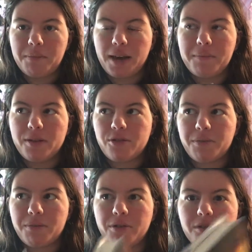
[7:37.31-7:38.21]
by
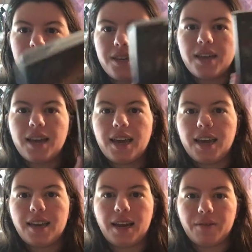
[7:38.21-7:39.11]
Benjamin Percy,
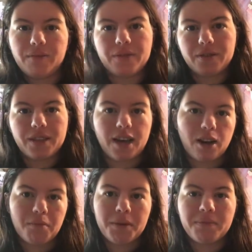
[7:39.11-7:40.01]
and I reviewed
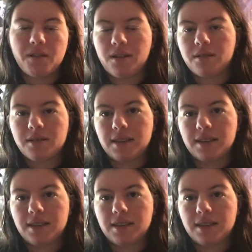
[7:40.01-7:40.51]
that on my blog.